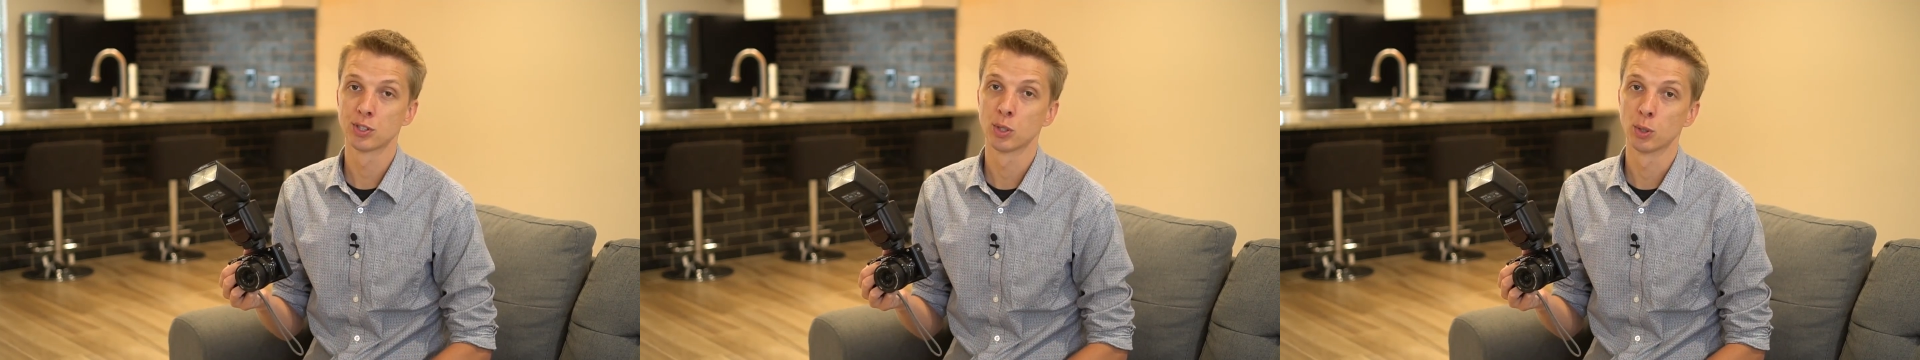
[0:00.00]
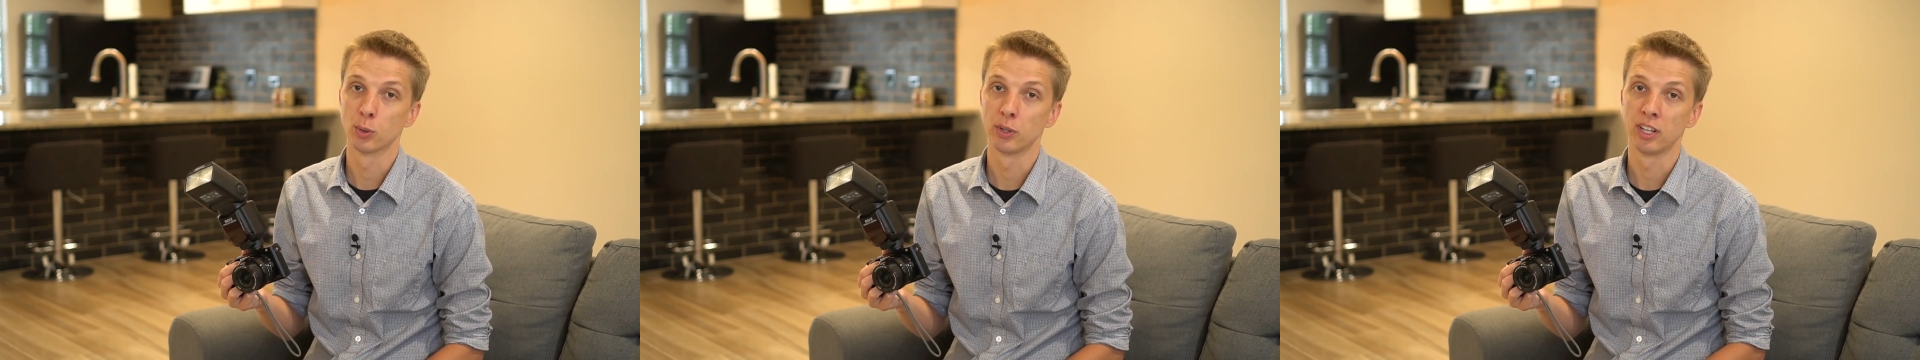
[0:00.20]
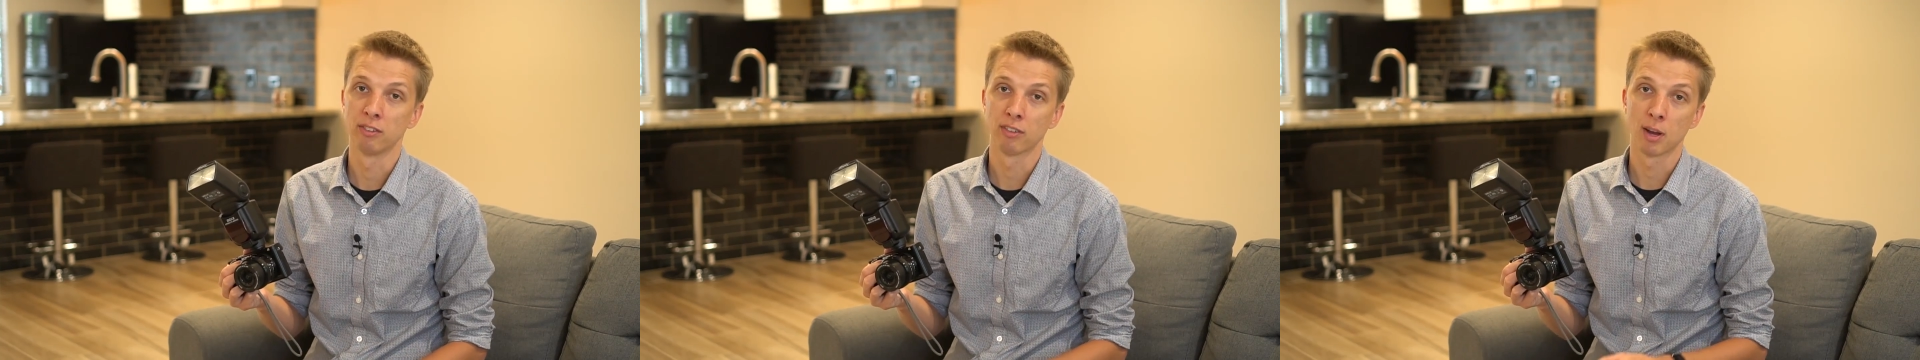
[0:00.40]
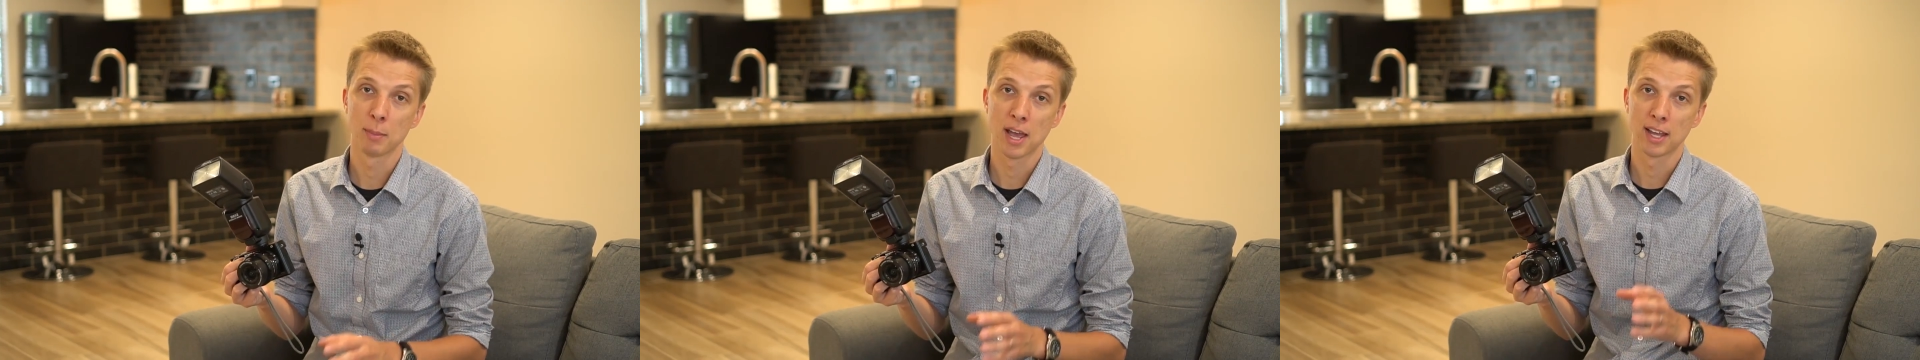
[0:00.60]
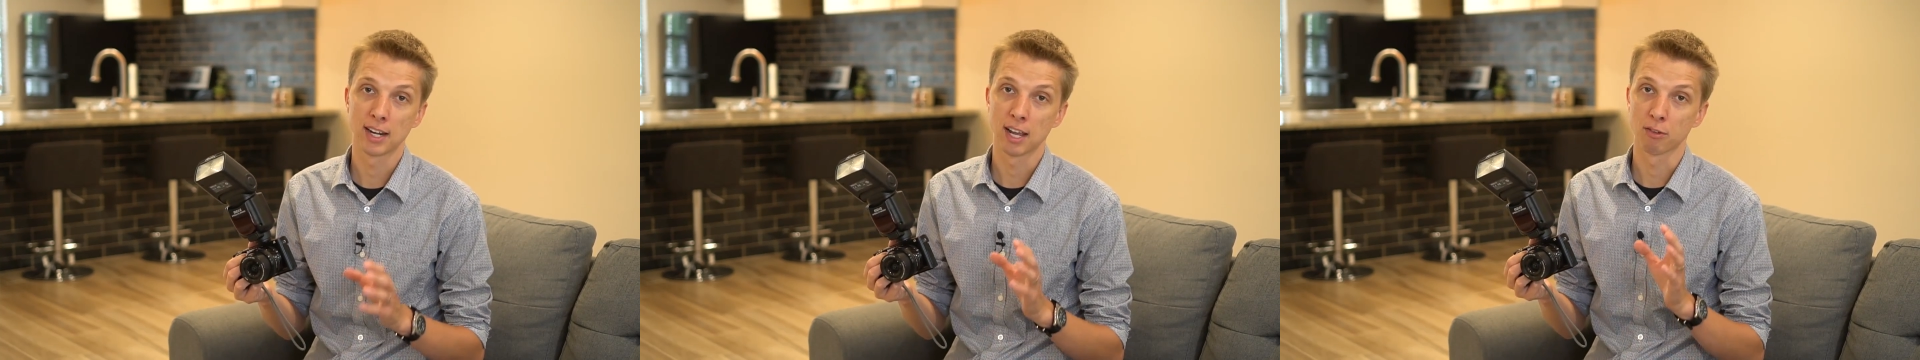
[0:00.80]
so if I'm
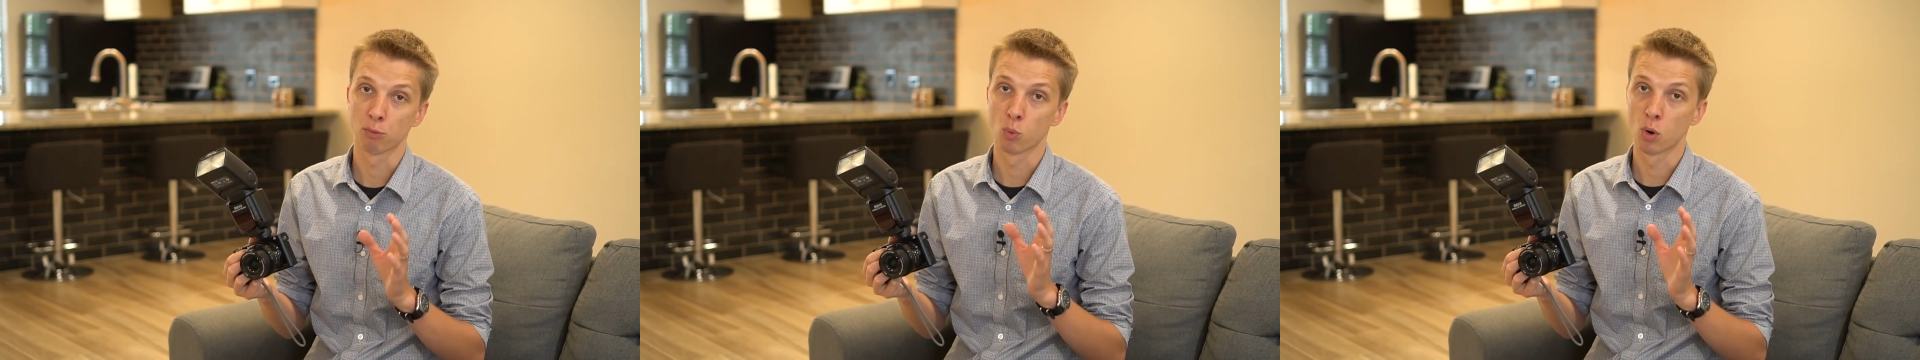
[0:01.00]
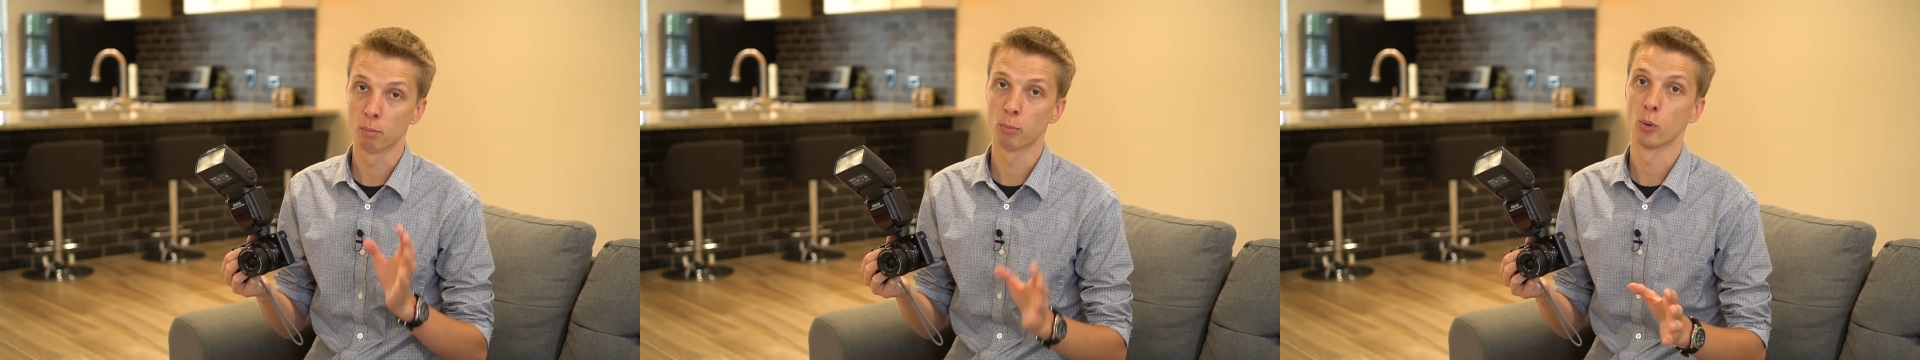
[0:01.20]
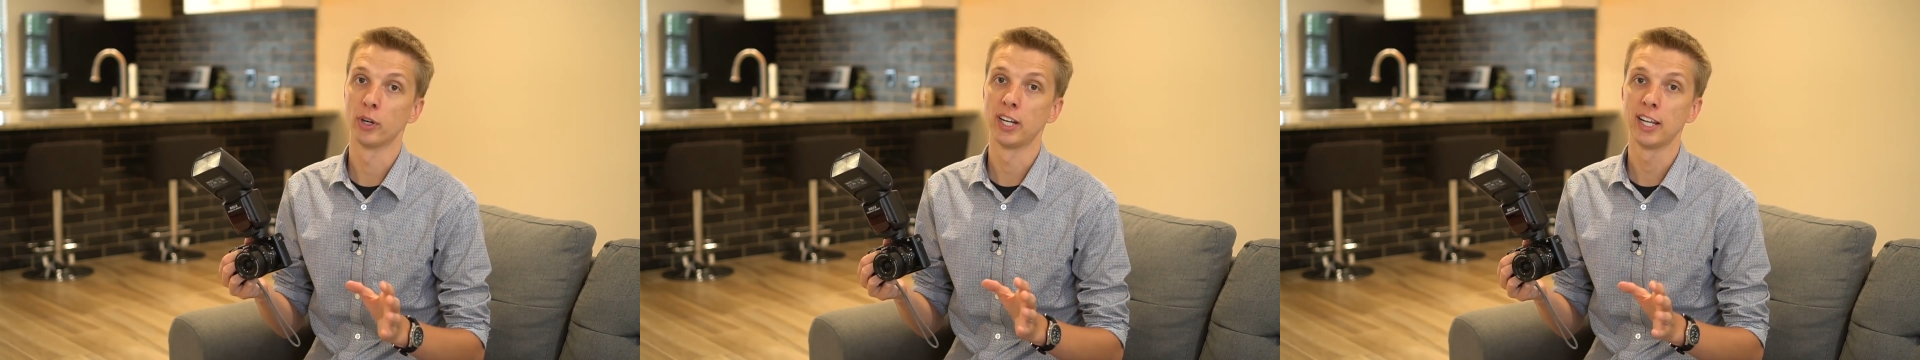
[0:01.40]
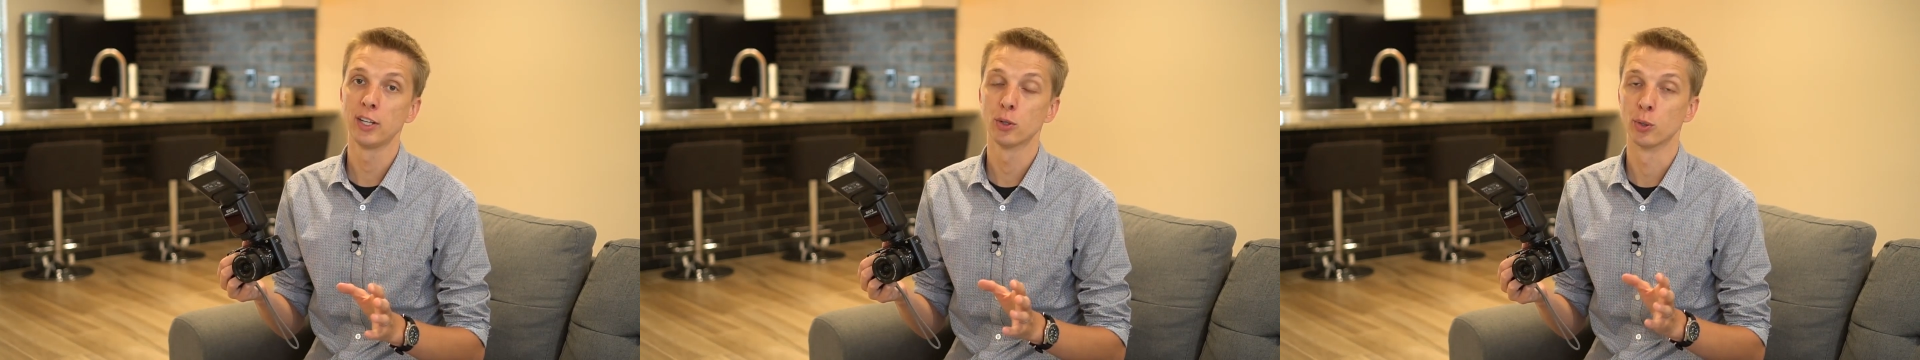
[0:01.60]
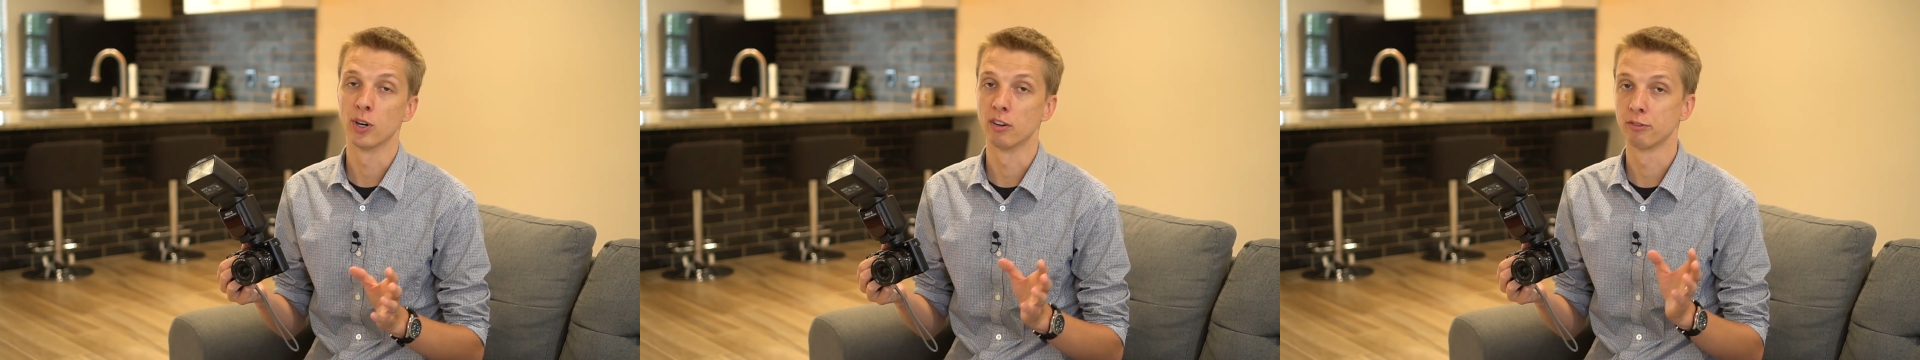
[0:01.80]
at f1.8
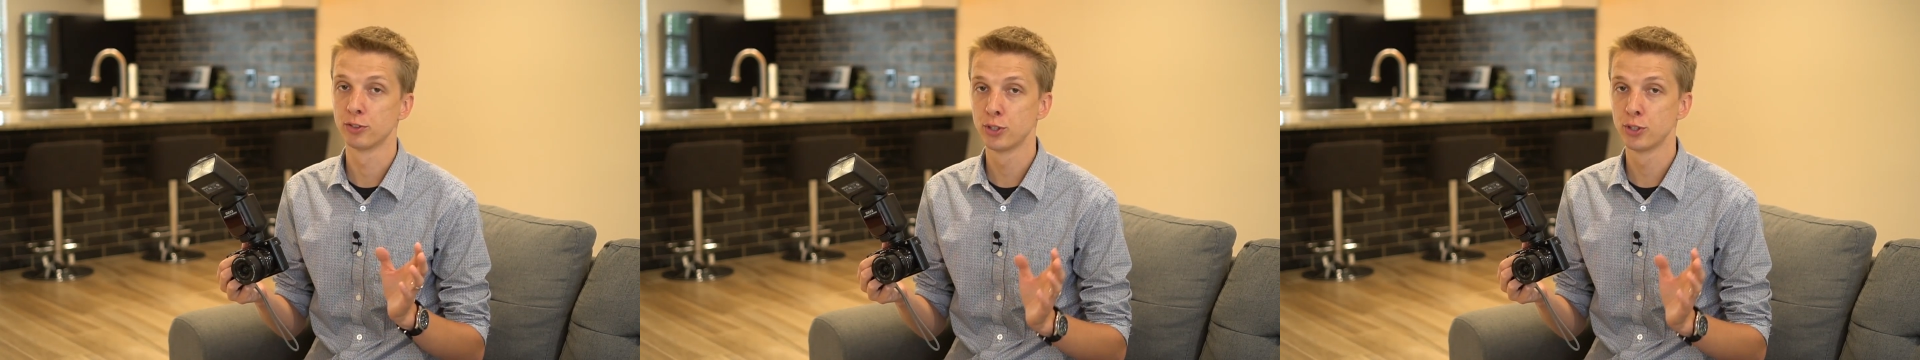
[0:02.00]
or